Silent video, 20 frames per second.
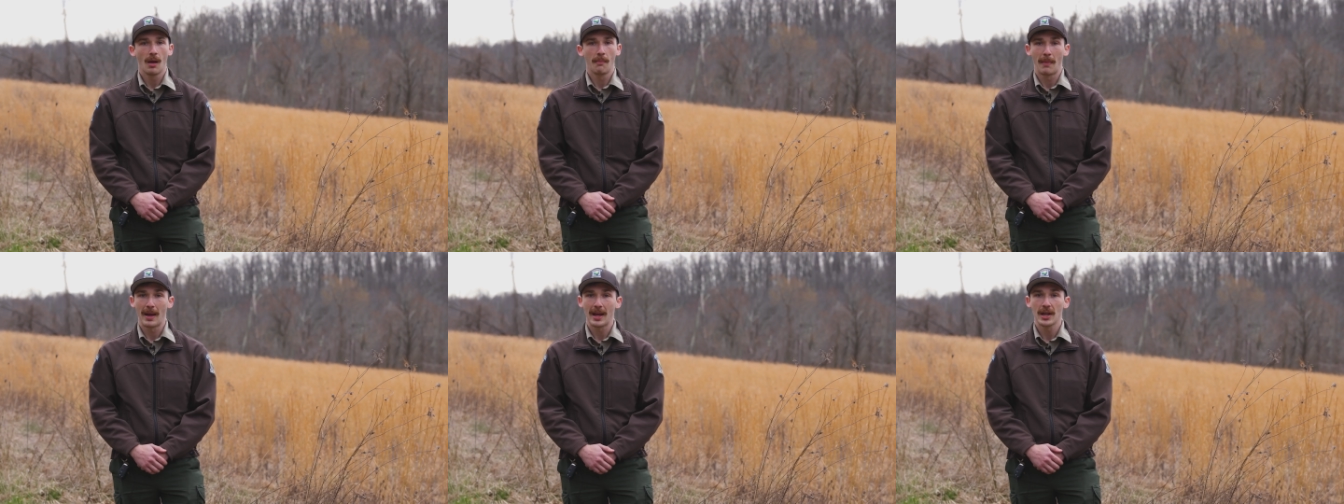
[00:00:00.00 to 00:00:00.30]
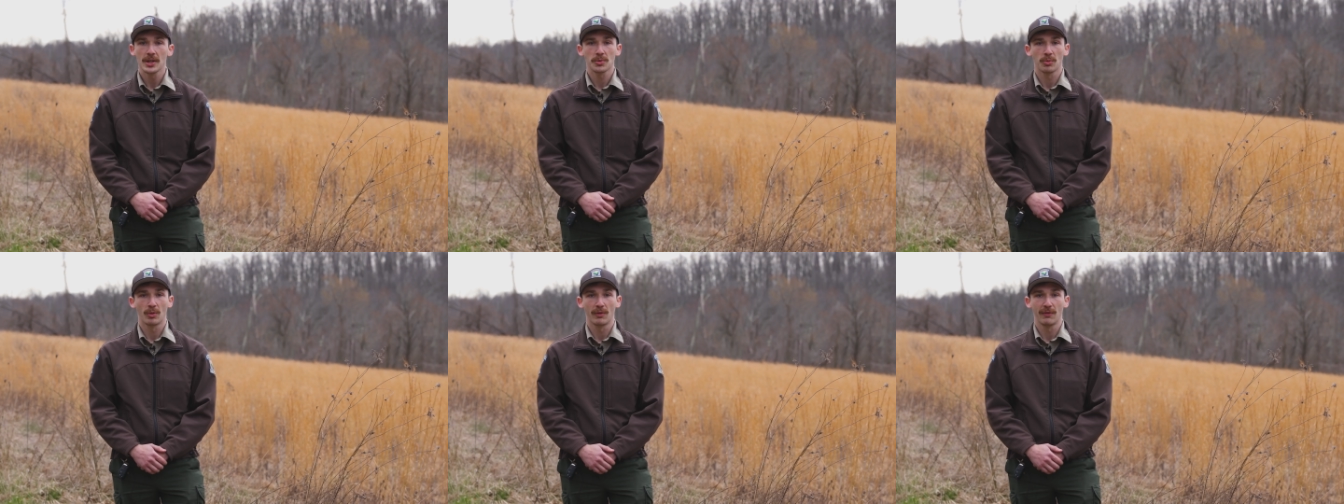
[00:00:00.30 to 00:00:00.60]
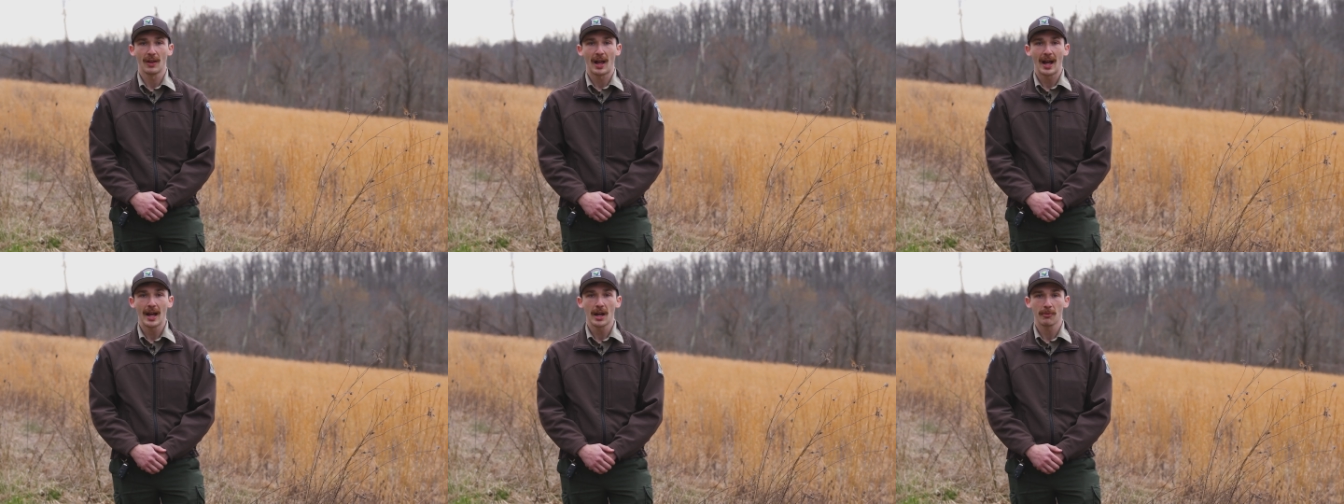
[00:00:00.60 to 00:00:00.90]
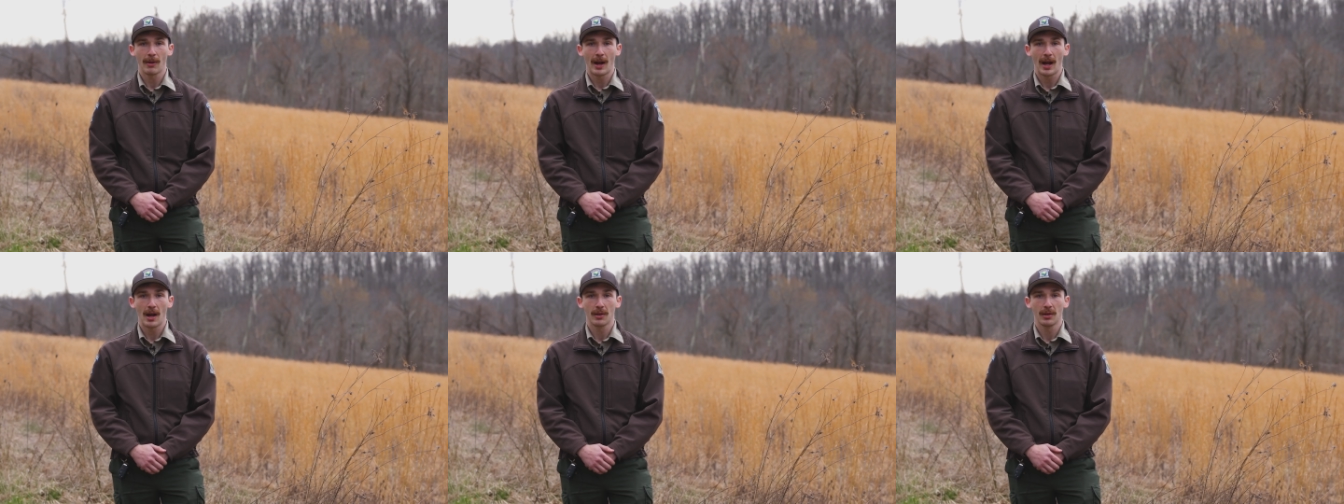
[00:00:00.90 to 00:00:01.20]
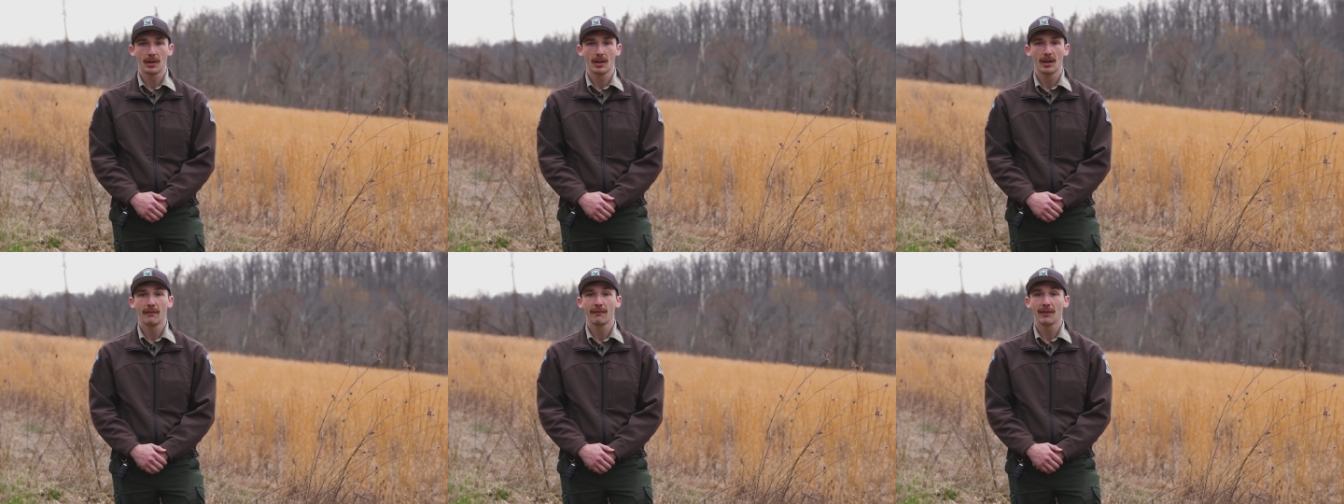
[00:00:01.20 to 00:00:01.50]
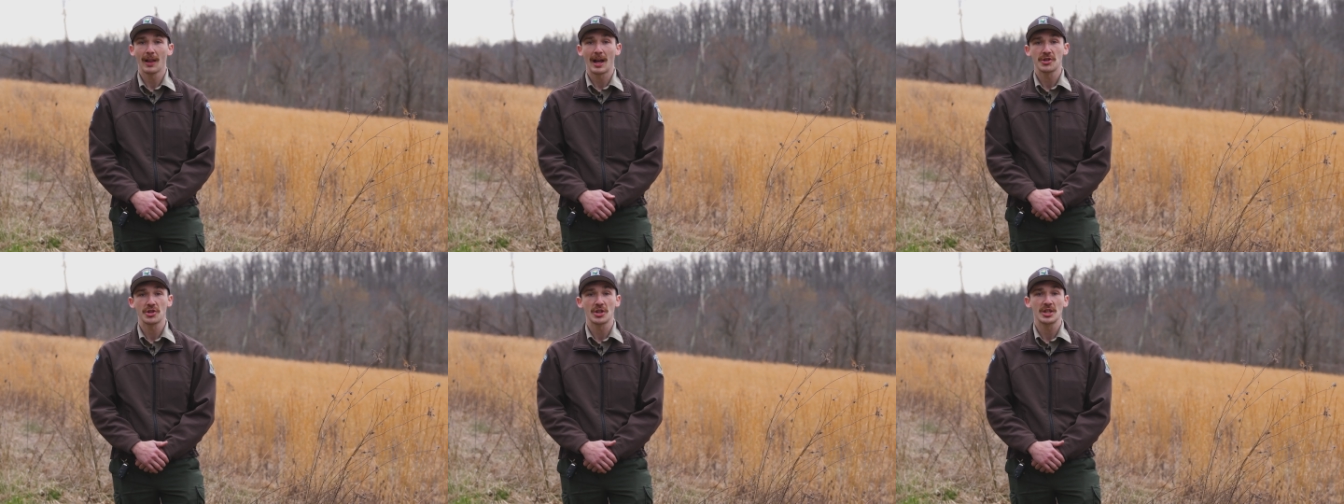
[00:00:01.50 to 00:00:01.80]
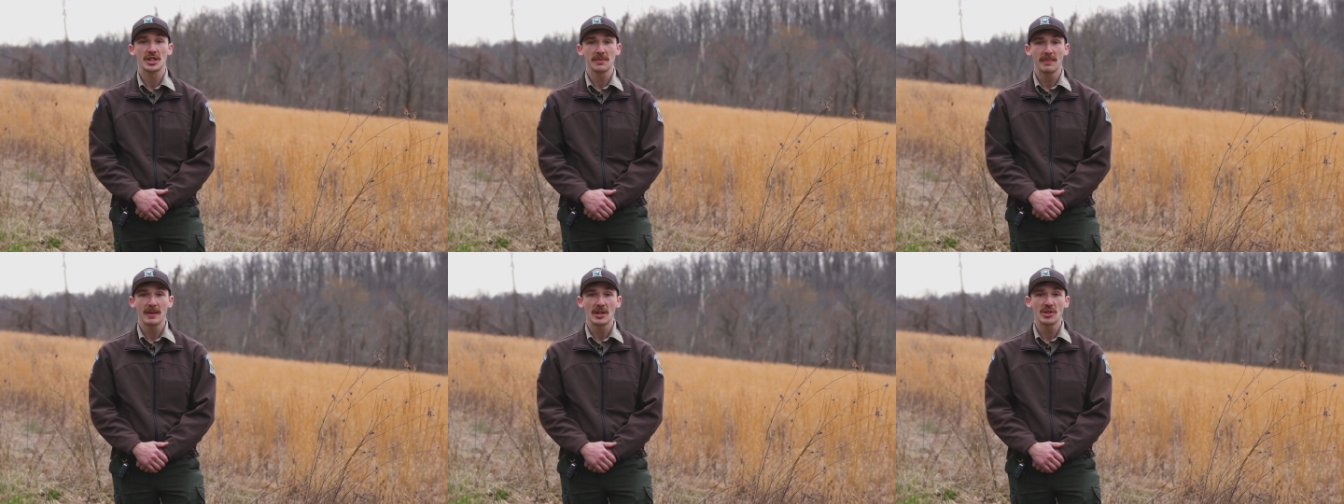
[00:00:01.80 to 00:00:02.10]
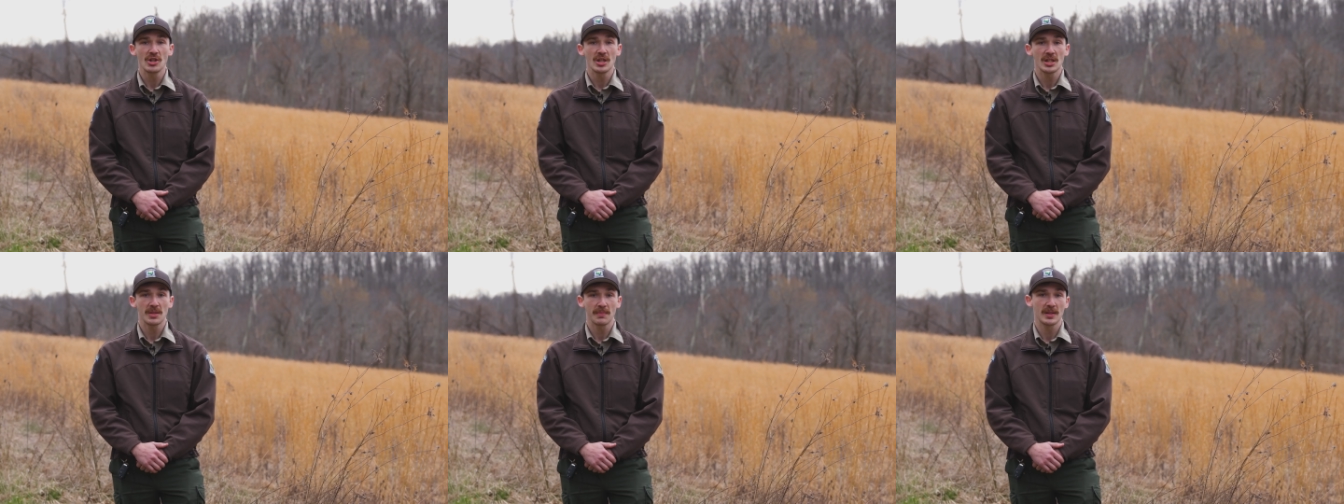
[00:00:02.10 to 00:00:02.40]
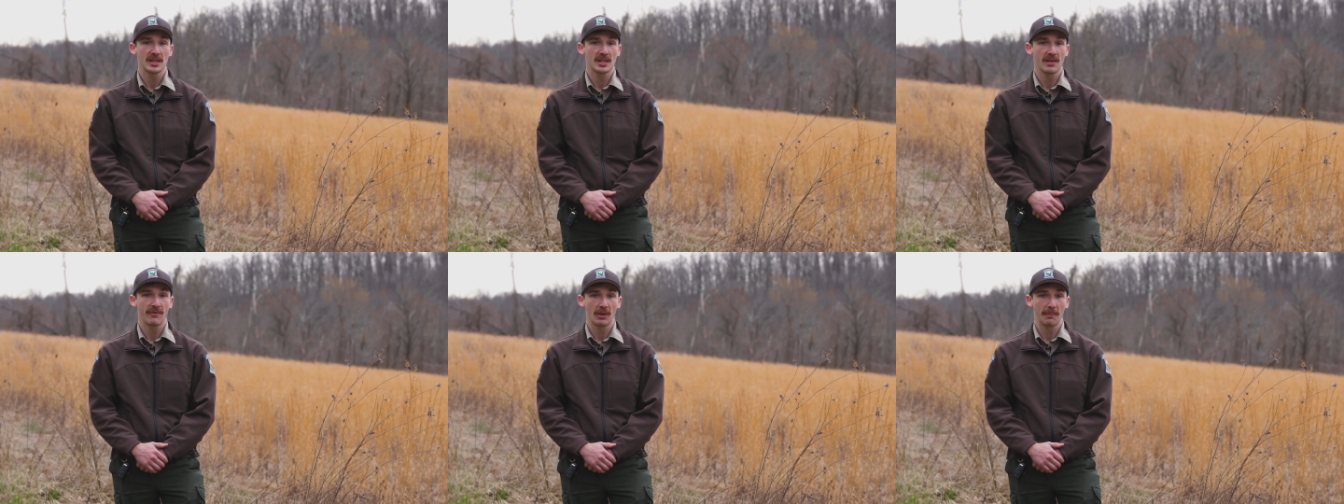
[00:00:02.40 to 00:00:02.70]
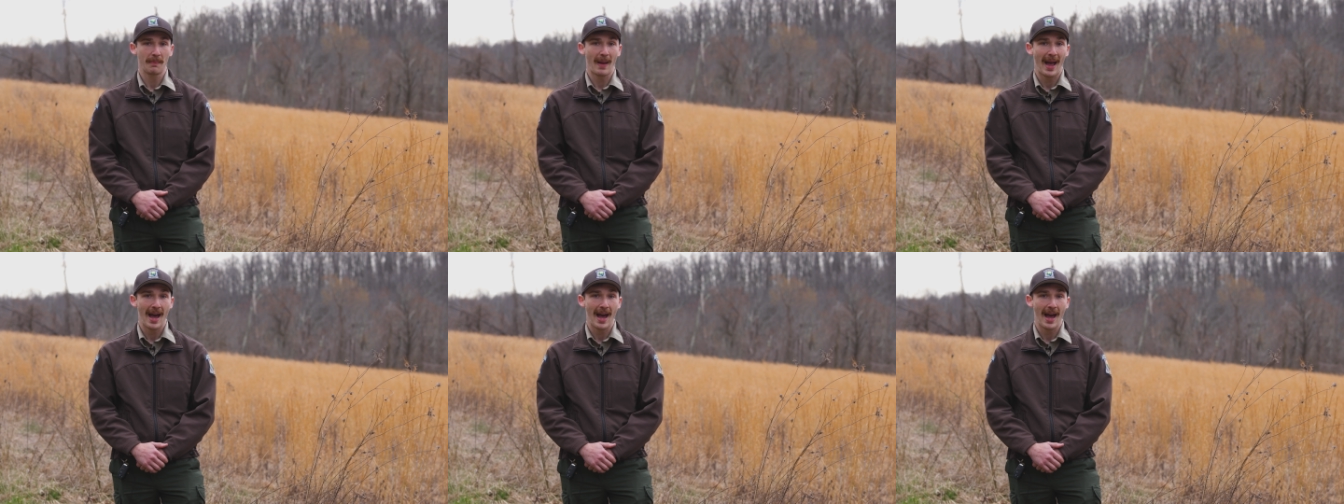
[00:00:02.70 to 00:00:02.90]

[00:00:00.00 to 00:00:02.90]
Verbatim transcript: Males will fly around, flashing species-specific